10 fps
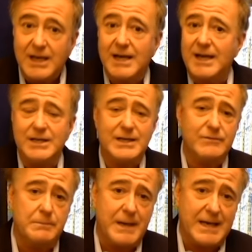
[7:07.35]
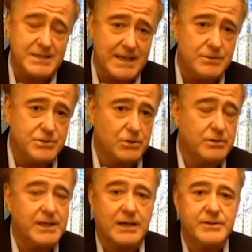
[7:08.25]
and you have a bad
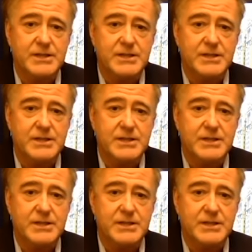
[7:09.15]
downturn, yeah,